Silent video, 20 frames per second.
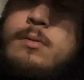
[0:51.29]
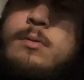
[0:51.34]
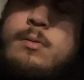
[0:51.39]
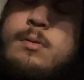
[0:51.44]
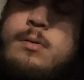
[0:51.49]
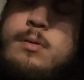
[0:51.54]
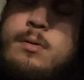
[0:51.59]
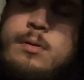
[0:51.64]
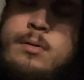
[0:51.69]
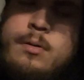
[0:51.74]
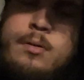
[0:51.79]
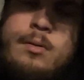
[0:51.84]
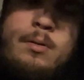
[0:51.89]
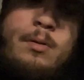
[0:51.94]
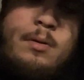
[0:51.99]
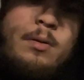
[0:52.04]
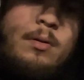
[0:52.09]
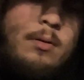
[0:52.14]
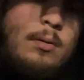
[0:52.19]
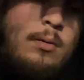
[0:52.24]
And
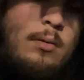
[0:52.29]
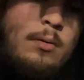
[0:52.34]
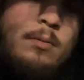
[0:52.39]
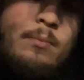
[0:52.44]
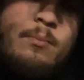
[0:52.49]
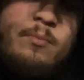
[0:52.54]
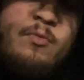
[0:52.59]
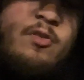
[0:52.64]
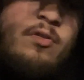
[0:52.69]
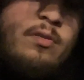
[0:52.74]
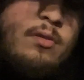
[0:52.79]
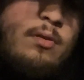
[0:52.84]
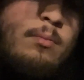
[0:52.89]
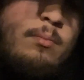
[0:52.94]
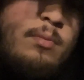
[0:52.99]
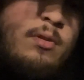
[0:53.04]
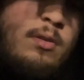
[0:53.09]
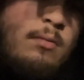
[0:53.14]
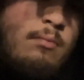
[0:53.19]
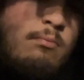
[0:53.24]
yeah, I'm just gonna
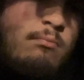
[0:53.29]
be